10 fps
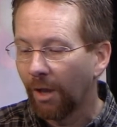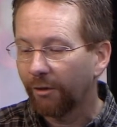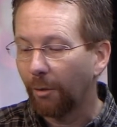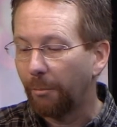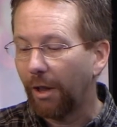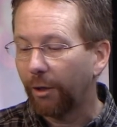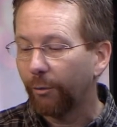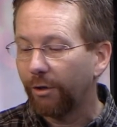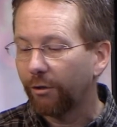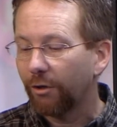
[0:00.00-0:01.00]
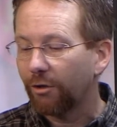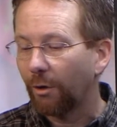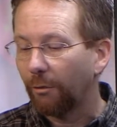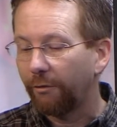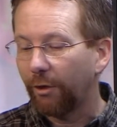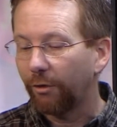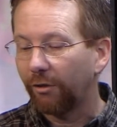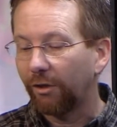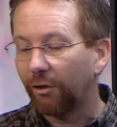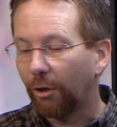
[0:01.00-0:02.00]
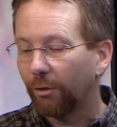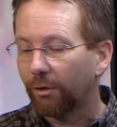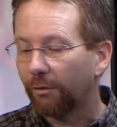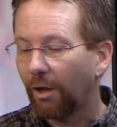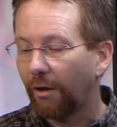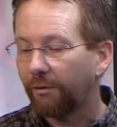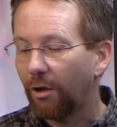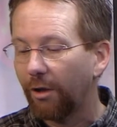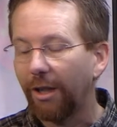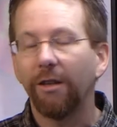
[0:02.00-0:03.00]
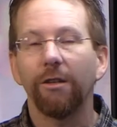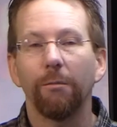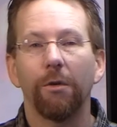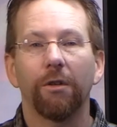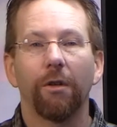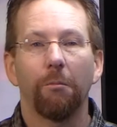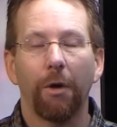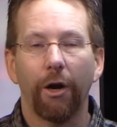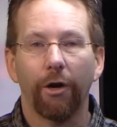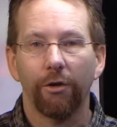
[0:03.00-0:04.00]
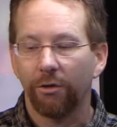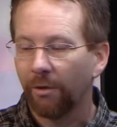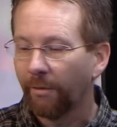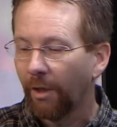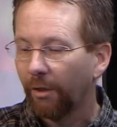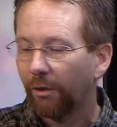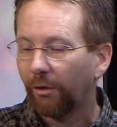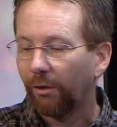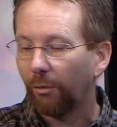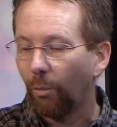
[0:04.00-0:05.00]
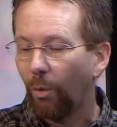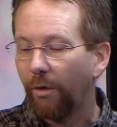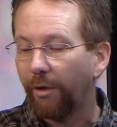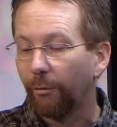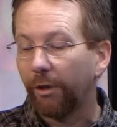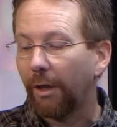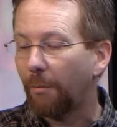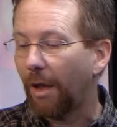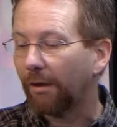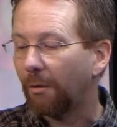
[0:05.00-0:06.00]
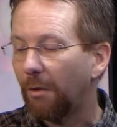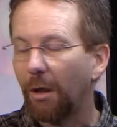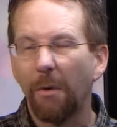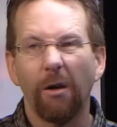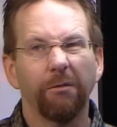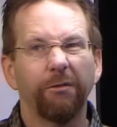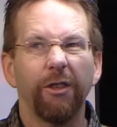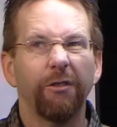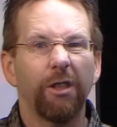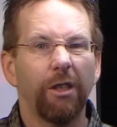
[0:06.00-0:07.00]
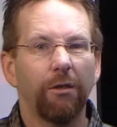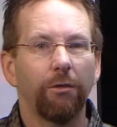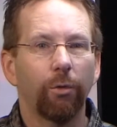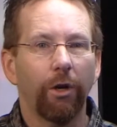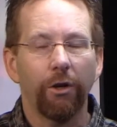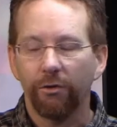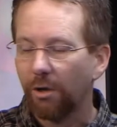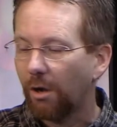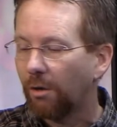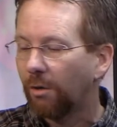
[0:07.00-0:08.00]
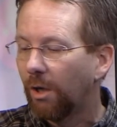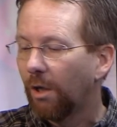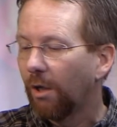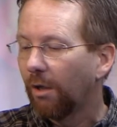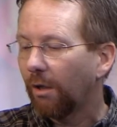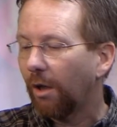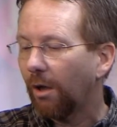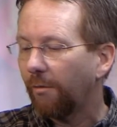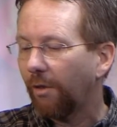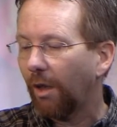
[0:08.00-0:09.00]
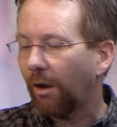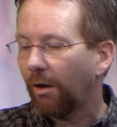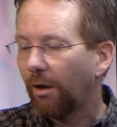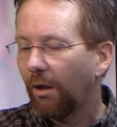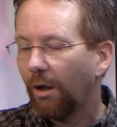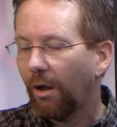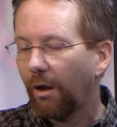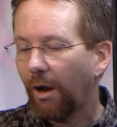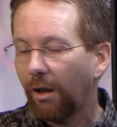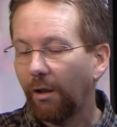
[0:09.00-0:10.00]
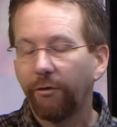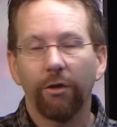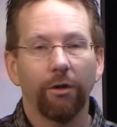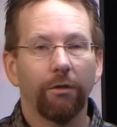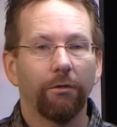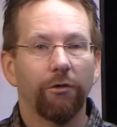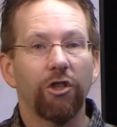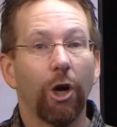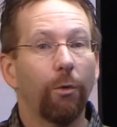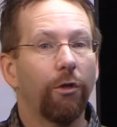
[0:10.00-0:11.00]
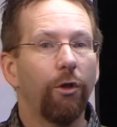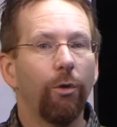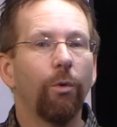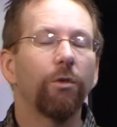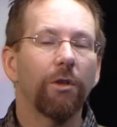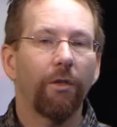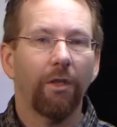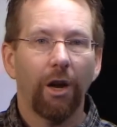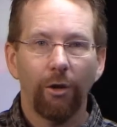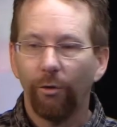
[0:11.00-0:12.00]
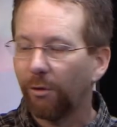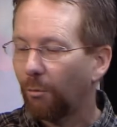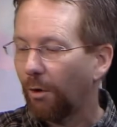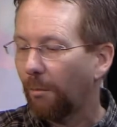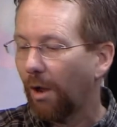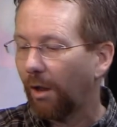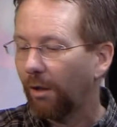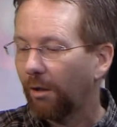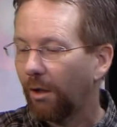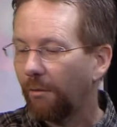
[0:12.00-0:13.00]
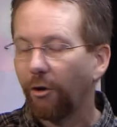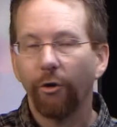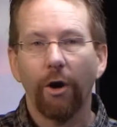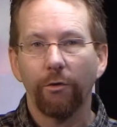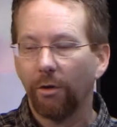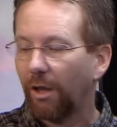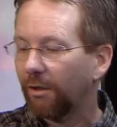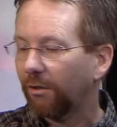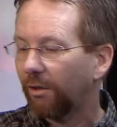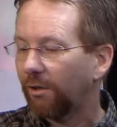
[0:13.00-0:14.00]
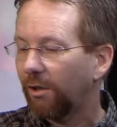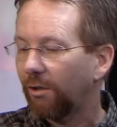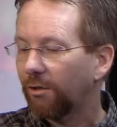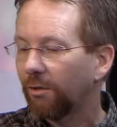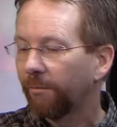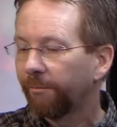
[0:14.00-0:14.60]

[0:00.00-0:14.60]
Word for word: It's compelling research that reveals the secrets of a lifelong intimate marriage. This is one that really impacted me about 15, 20 years ago um, that uh, I'd love to share with you, something that I use in one of my um, undergraduate classes I teach.